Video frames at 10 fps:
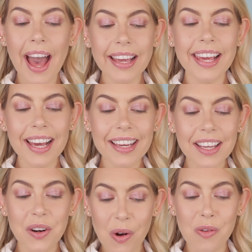I can't
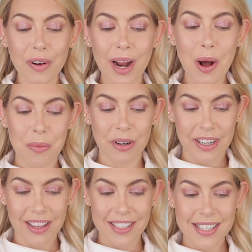get over how
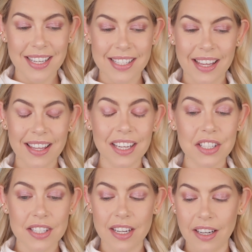pretty this is. I think
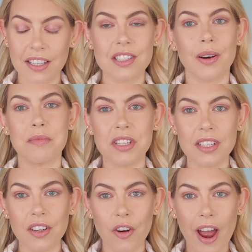it's stunning. So I'm just
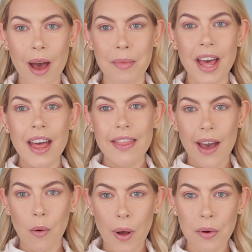going to grab
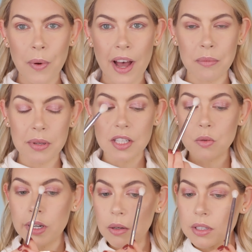that Wet n Wild
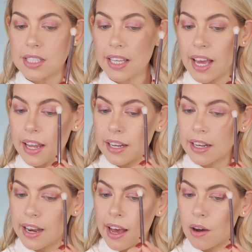P20 once again,
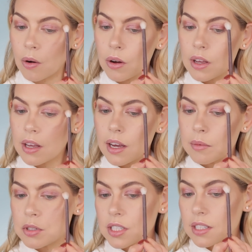and now
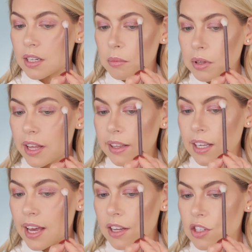I'm just going to blend
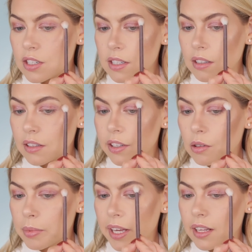the edges a little
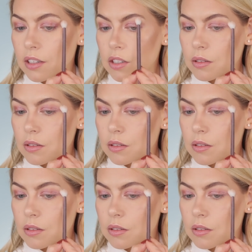bit.